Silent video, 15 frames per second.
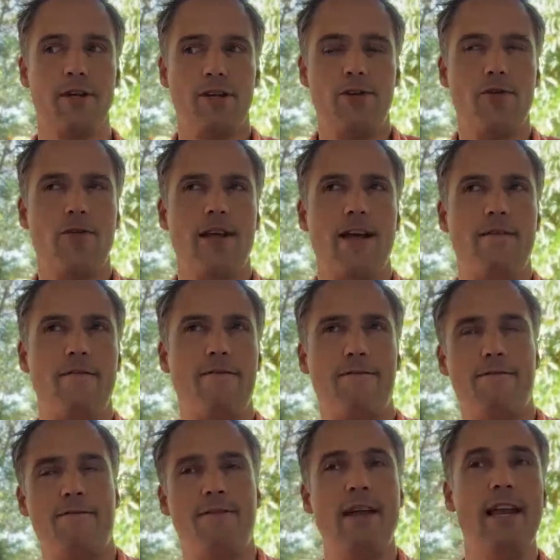You can
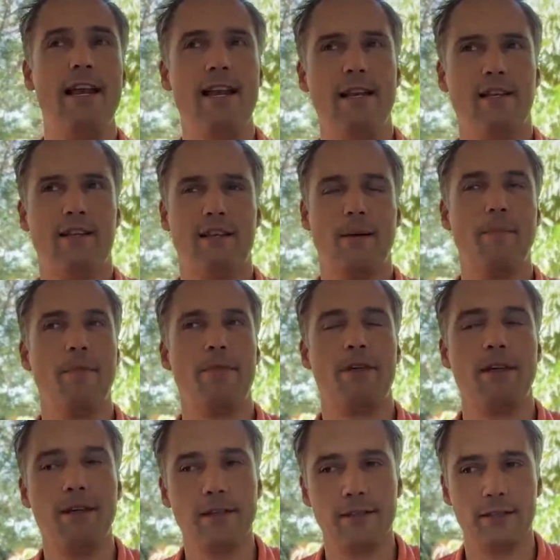feel
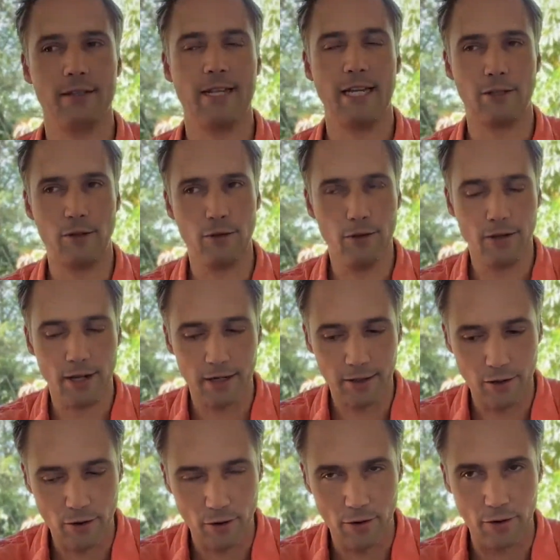something that you can
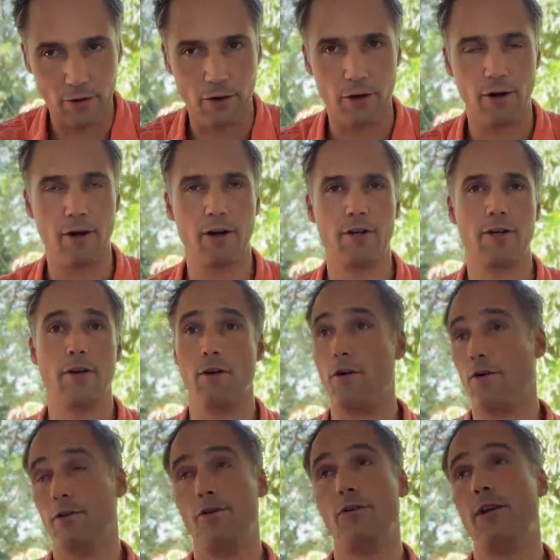call God,
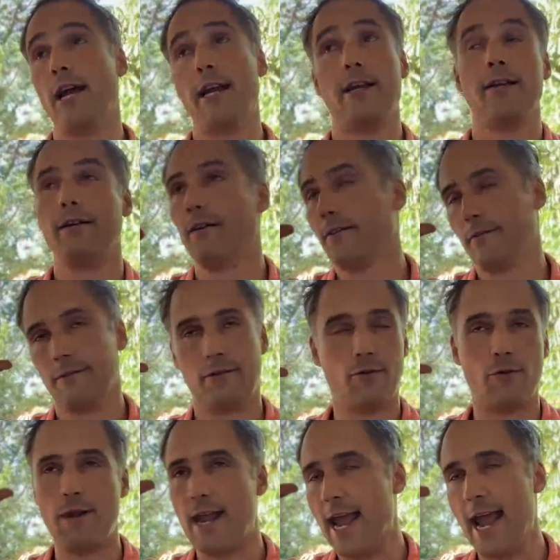or you can
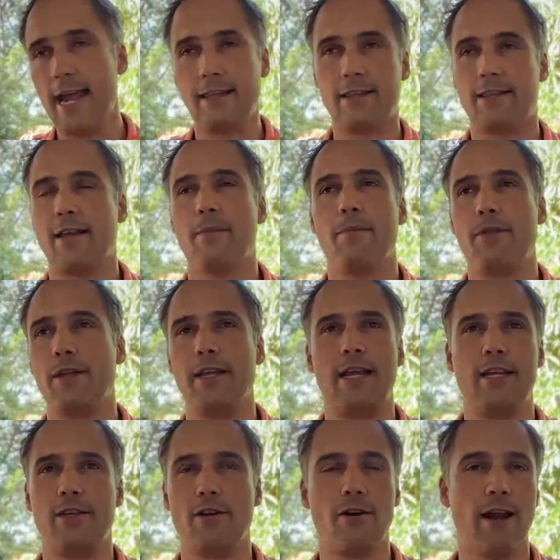create something
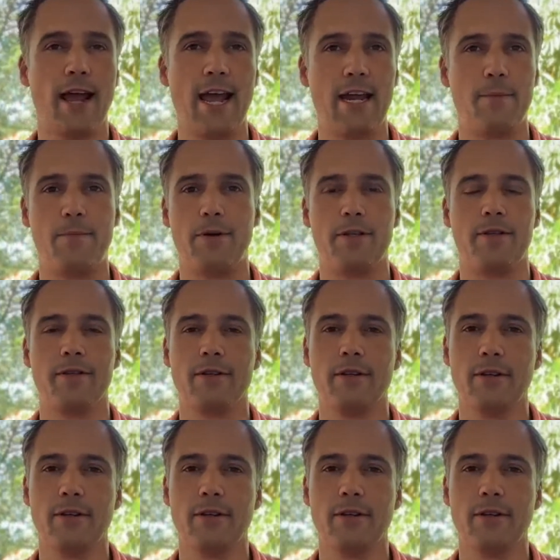in your head, but